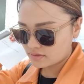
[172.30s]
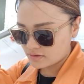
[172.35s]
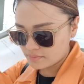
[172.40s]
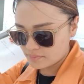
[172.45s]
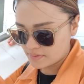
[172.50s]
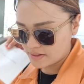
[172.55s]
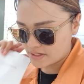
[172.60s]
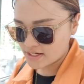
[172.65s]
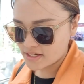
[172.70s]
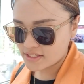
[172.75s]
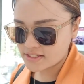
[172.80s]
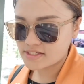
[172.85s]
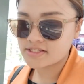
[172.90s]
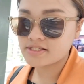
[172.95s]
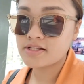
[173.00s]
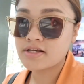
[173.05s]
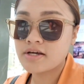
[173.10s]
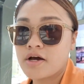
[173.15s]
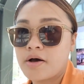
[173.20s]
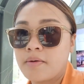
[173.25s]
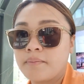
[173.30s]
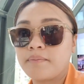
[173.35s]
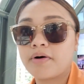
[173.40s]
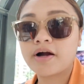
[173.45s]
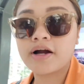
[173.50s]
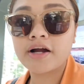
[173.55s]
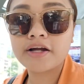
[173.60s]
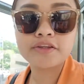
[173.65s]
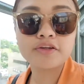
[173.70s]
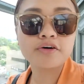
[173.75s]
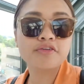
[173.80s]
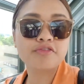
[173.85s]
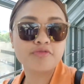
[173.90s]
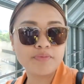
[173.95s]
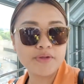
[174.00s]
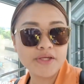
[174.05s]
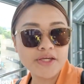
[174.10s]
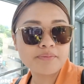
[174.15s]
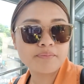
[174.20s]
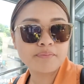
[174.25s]
The best part of
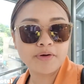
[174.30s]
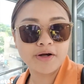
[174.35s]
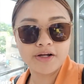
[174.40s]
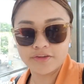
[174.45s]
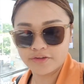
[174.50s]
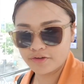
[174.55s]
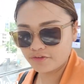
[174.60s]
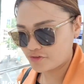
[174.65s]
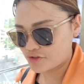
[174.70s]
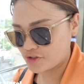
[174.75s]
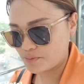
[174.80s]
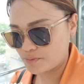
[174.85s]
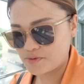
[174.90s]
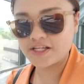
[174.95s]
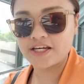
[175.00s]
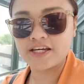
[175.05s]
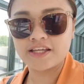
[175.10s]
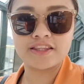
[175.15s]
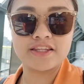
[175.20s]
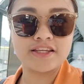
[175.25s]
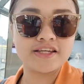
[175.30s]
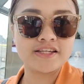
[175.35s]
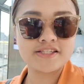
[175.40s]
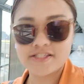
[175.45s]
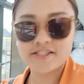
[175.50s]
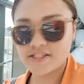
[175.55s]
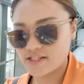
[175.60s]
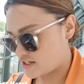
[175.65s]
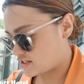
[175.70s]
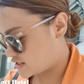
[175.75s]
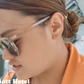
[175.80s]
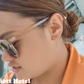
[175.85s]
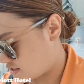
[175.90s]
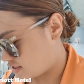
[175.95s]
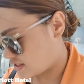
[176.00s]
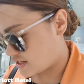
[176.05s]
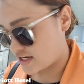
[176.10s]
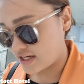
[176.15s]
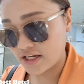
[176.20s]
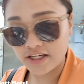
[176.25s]
being part of trips like this is
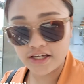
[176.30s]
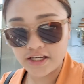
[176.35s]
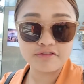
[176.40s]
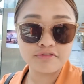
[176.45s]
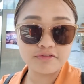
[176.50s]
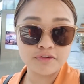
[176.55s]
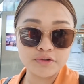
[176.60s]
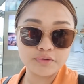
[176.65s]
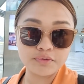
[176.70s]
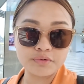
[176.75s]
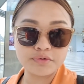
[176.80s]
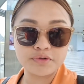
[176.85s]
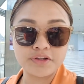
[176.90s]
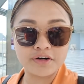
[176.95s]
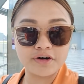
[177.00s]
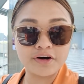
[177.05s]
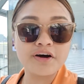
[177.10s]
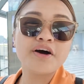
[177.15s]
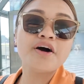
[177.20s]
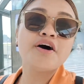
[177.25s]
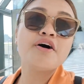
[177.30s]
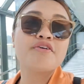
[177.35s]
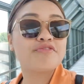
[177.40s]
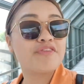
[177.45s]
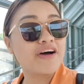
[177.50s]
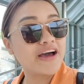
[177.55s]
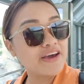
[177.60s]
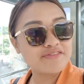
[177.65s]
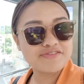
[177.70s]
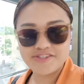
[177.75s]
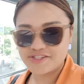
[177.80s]
they give you the five